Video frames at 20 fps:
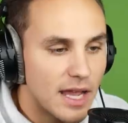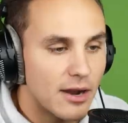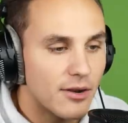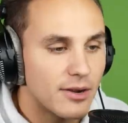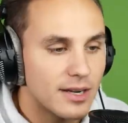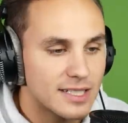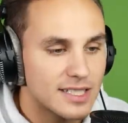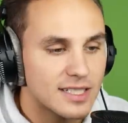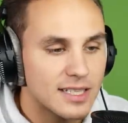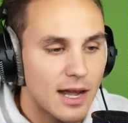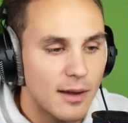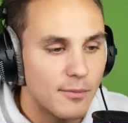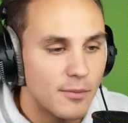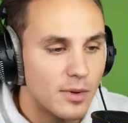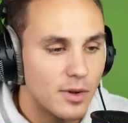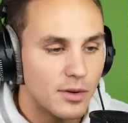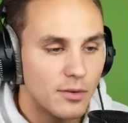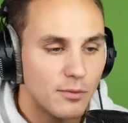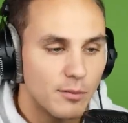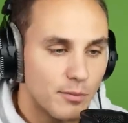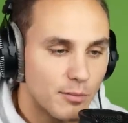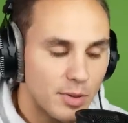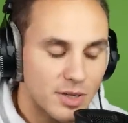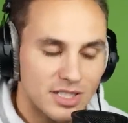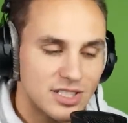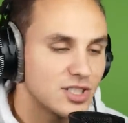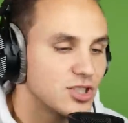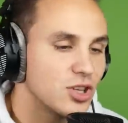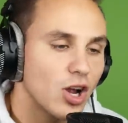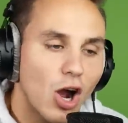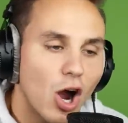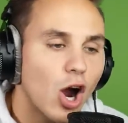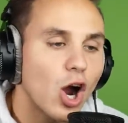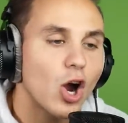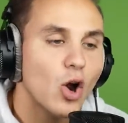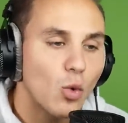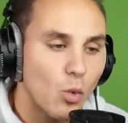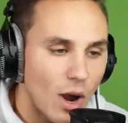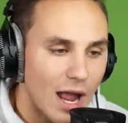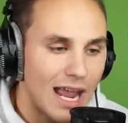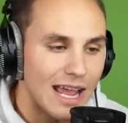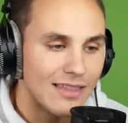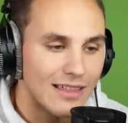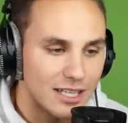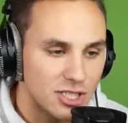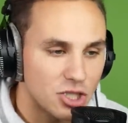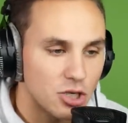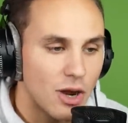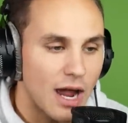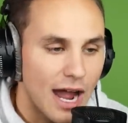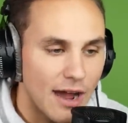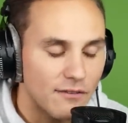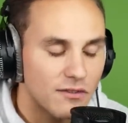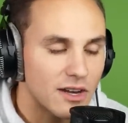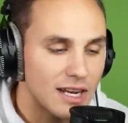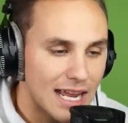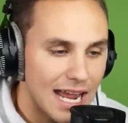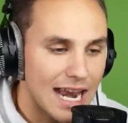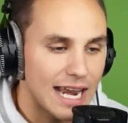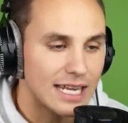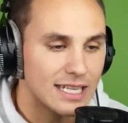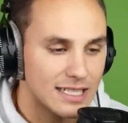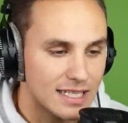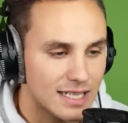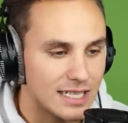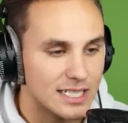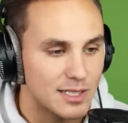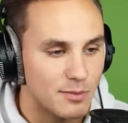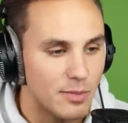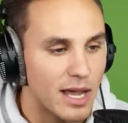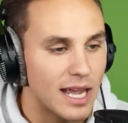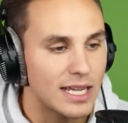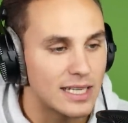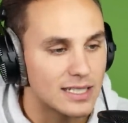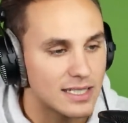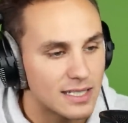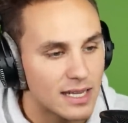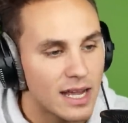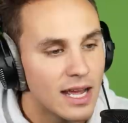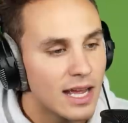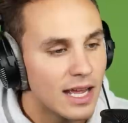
there is some bizarre way that you have to get into this base.